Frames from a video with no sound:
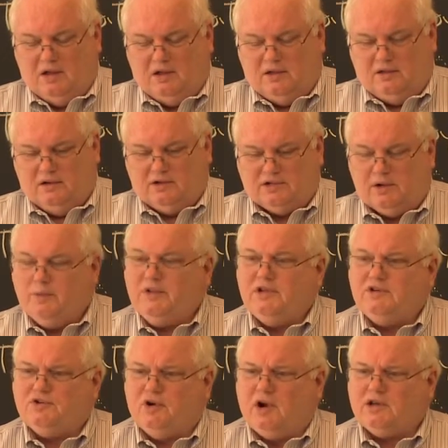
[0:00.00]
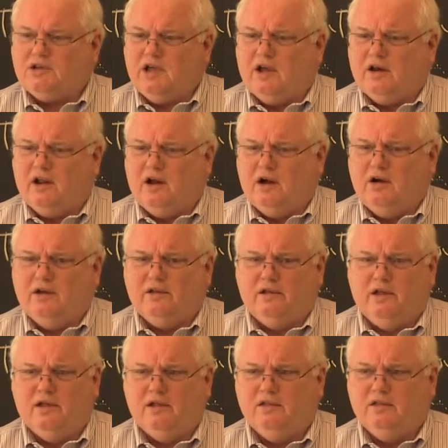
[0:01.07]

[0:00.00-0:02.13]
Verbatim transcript: there are some of these trucks out there and